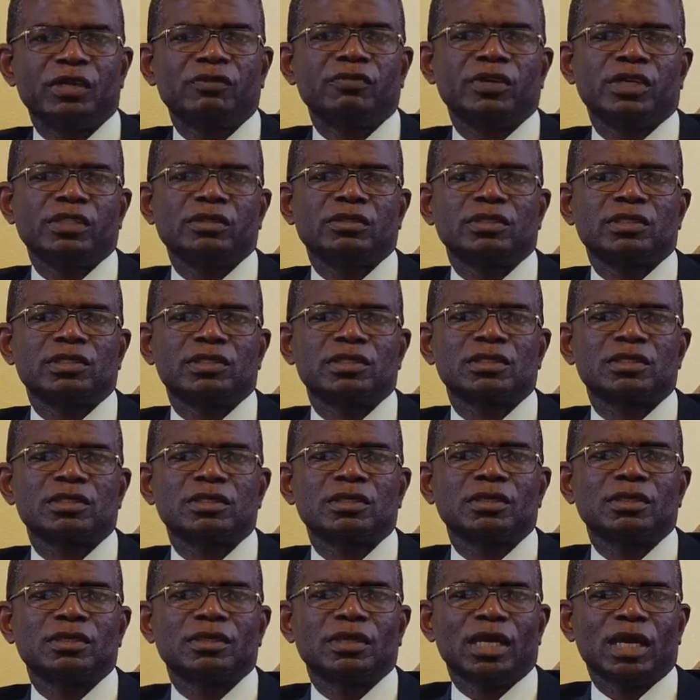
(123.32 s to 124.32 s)
Adventists
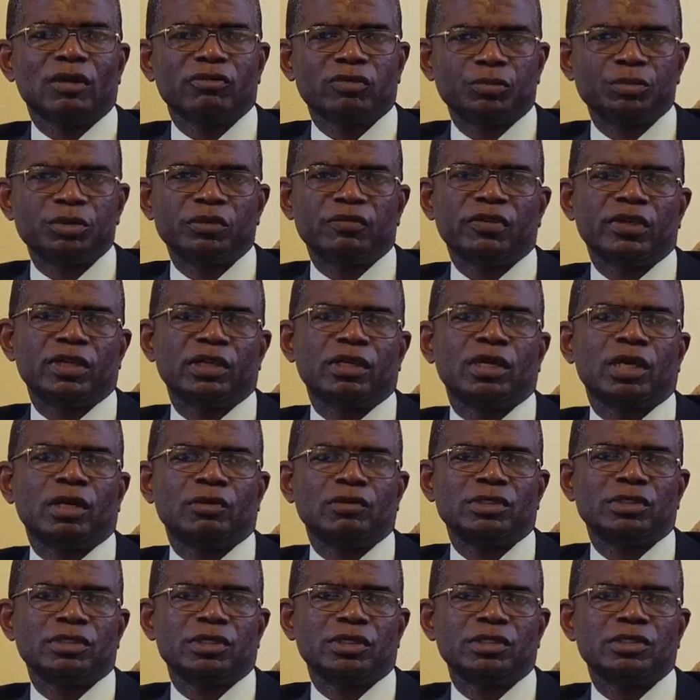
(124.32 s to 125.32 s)
have a prophetic
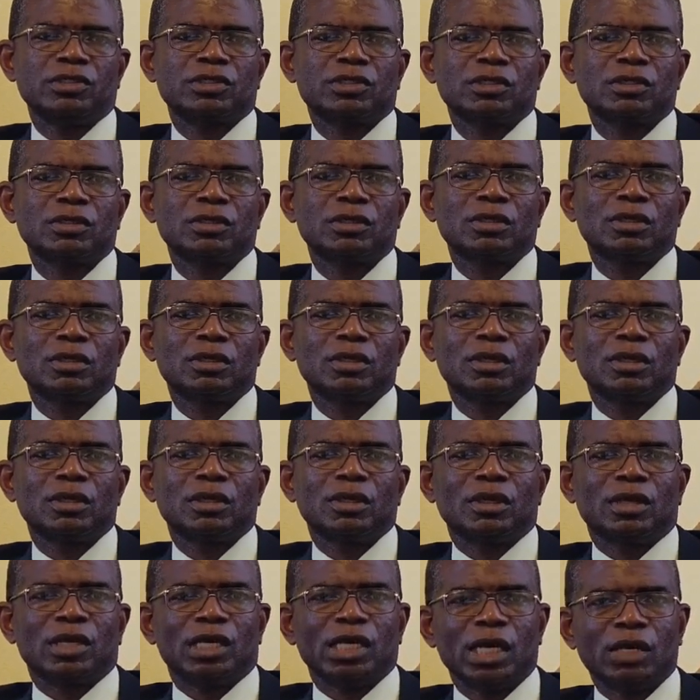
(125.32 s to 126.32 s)
heritage,
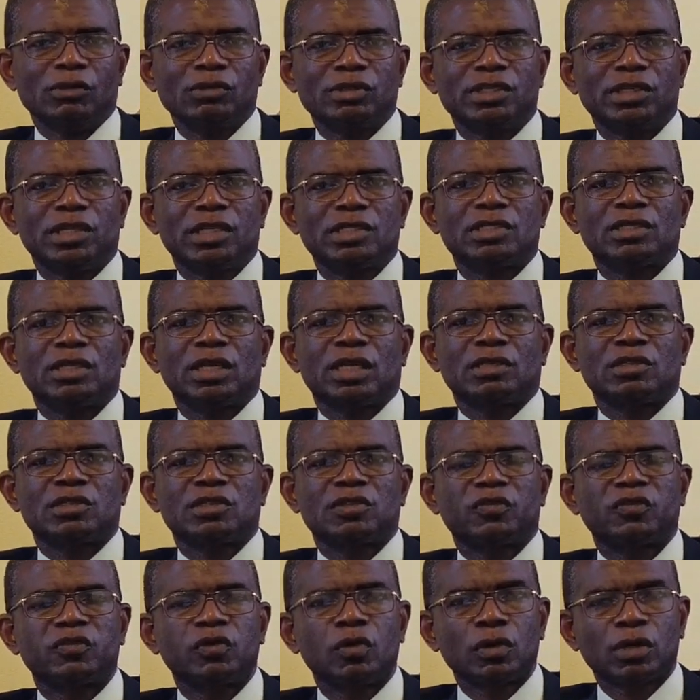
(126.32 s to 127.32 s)
a heritage that is
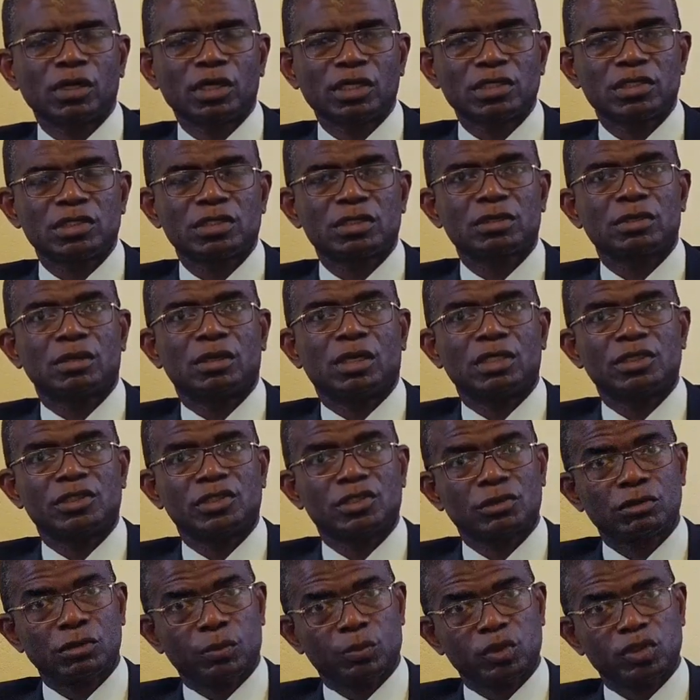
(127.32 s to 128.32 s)
focused on
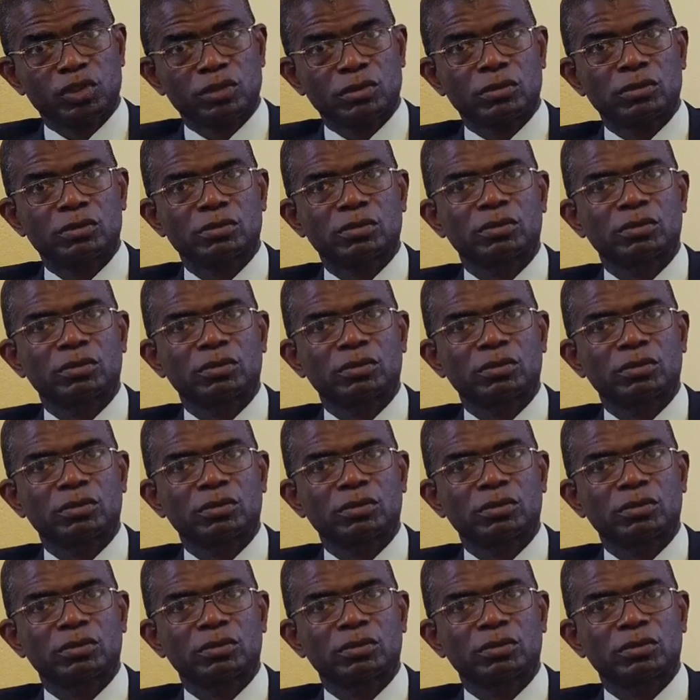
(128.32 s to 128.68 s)
Scripture.